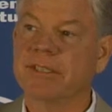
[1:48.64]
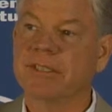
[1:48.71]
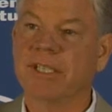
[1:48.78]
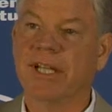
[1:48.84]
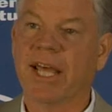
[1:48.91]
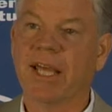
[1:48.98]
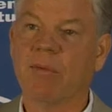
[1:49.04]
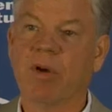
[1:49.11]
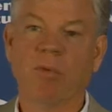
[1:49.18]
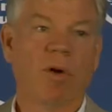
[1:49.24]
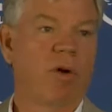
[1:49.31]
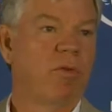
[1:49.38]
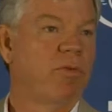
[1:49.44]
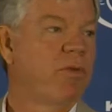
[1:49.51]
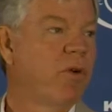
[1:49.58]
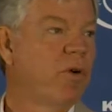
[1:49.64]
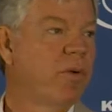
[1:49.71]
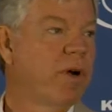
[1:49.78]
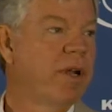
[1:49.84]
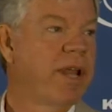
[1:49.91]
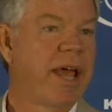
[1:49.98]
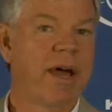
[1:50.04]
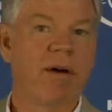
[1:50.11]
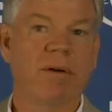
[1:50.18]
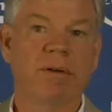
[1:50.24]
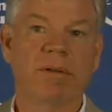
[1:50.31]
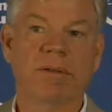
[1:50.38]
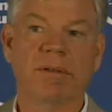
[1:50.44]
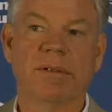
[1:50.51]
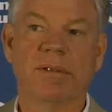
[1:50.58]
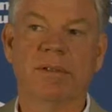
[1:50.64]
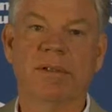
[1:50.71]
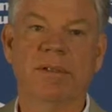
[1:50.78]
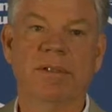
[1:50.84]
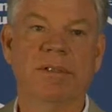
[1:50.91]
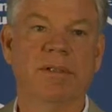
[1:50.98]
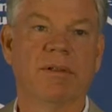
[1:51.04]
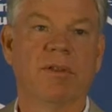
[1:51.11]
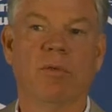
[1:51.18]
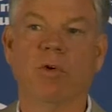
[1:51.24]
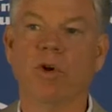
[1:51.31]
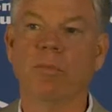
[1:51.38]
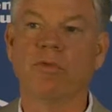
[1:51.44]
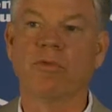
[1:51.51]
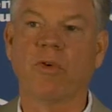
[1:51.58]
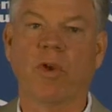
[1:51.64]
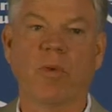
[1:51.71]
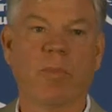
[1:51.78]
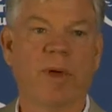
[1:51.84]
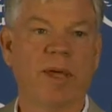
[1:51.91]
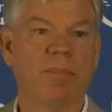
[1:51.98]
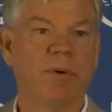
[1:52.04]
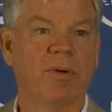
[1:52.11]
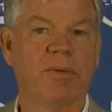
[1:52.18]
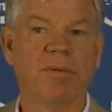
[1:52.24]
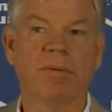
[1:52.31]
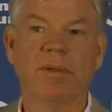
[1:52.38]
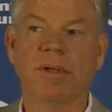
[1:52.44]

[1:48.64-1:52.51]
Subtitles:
Today we roll forward now. The room's full of people